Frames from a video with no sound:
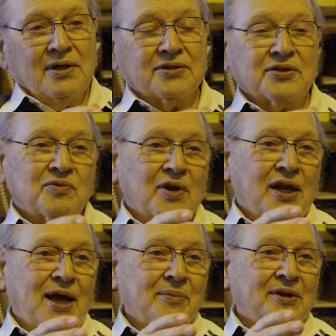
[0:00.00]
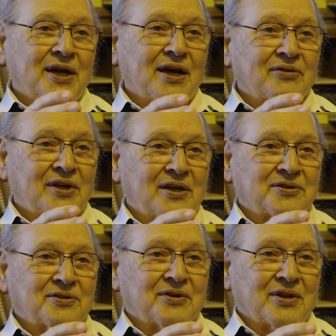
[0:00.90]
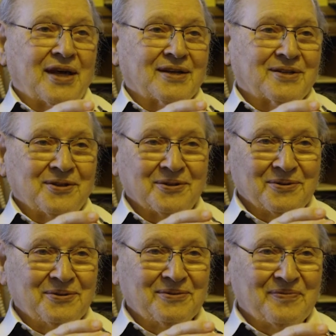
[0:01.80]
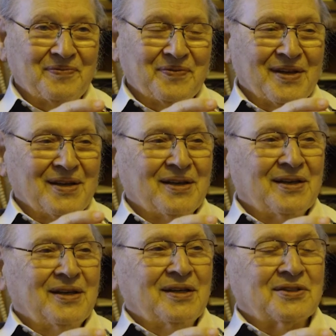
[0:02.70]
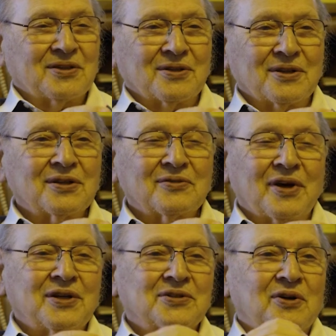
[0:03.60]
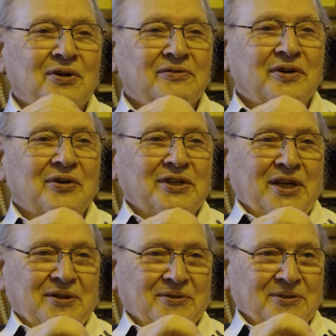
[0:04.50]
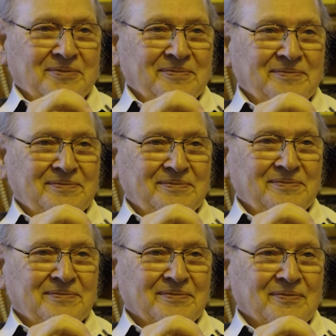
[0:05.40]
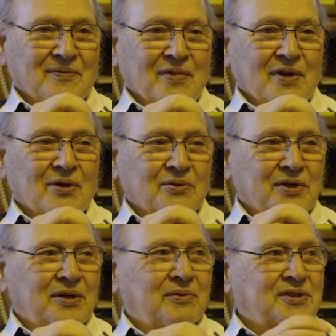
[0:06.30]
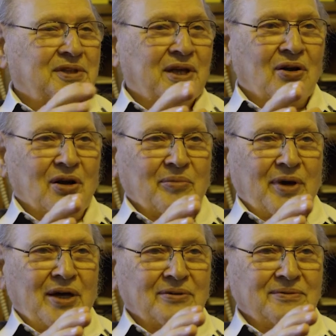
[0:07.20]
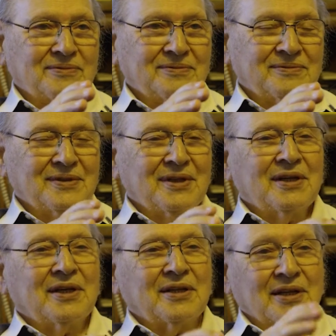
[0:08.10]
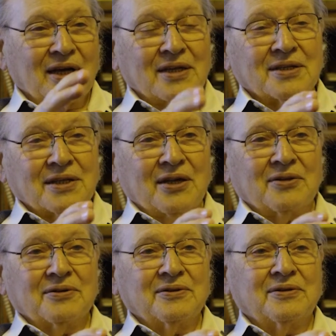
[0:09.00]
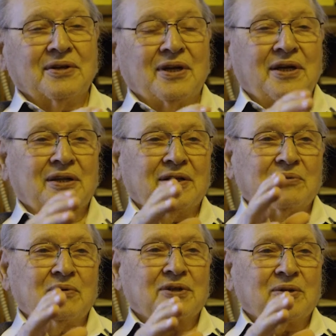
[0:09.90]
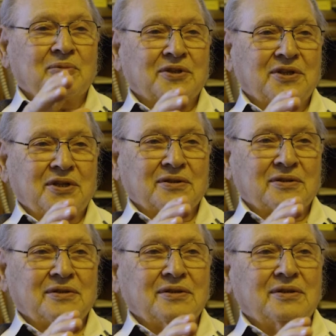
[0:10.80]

He says, "Well, I happen to have an answer to that too. It's a little device called a variator." "Okay, what's that all about?" And they got together and they worked up a deal